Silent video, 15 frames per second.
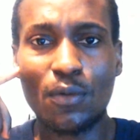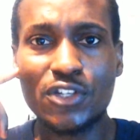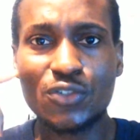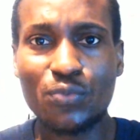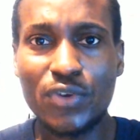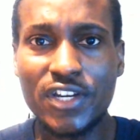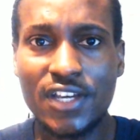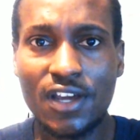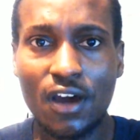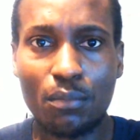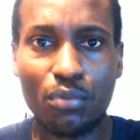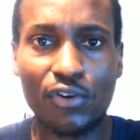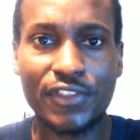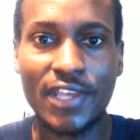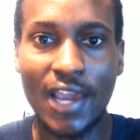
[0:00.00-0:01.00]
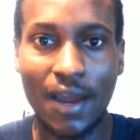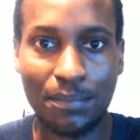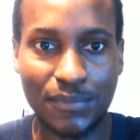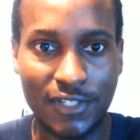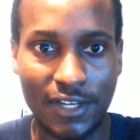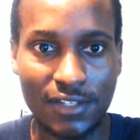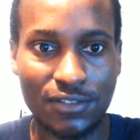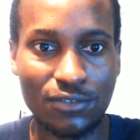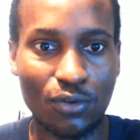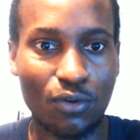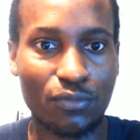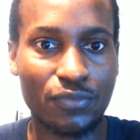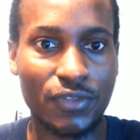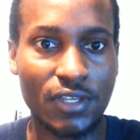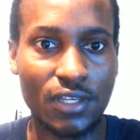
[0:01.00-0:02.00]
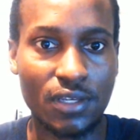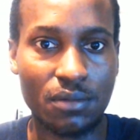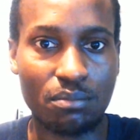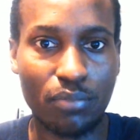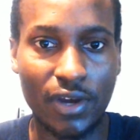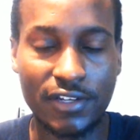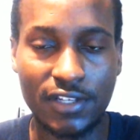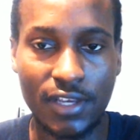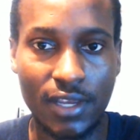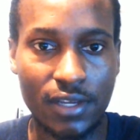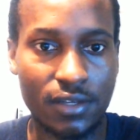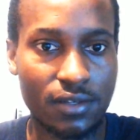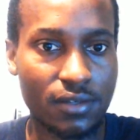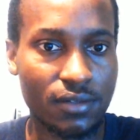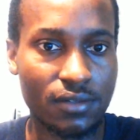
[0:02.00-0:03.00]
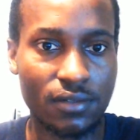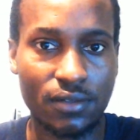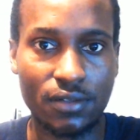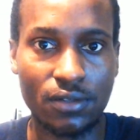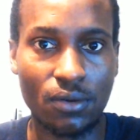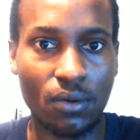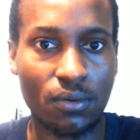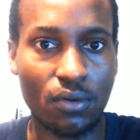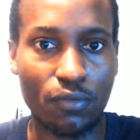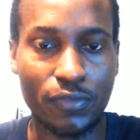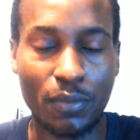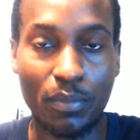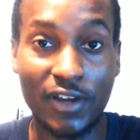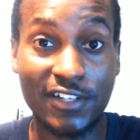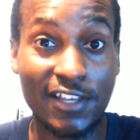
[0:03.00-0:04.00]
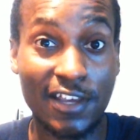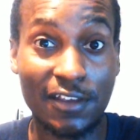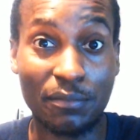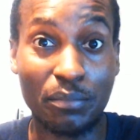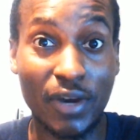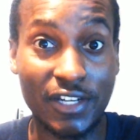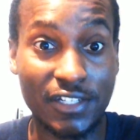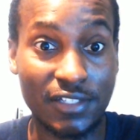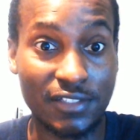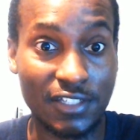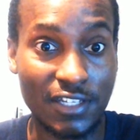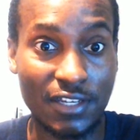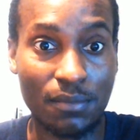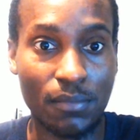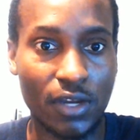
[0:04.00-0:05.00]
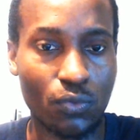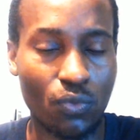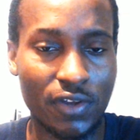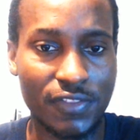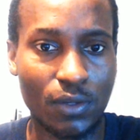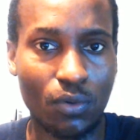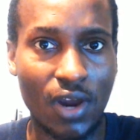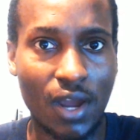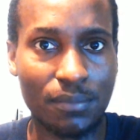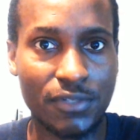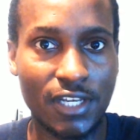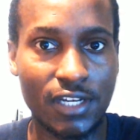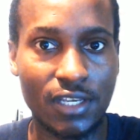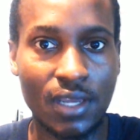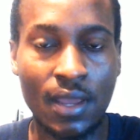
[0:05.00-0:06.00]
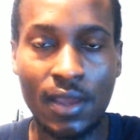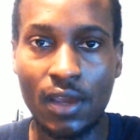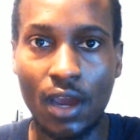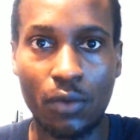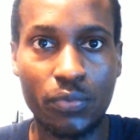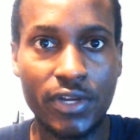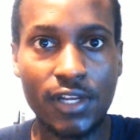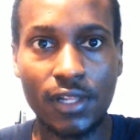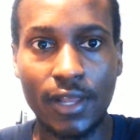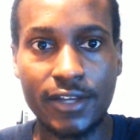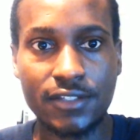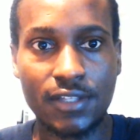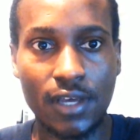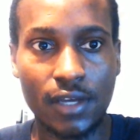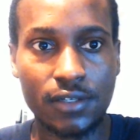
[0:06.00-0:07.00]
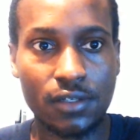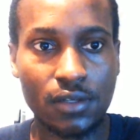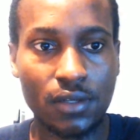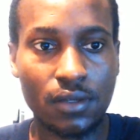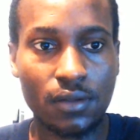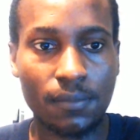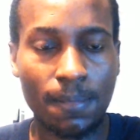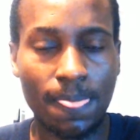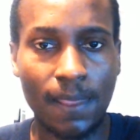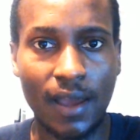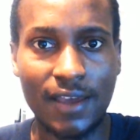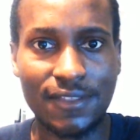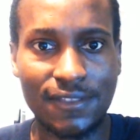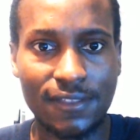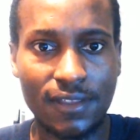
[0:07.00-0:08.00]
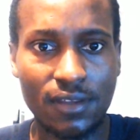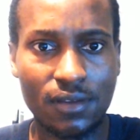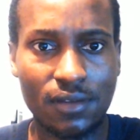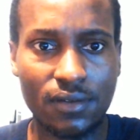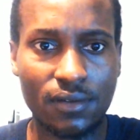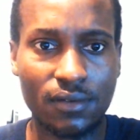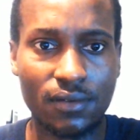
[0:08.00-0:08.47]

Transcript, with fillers: reading up on the updates of the Pancake Bunny team and what they were updating, I realized that I think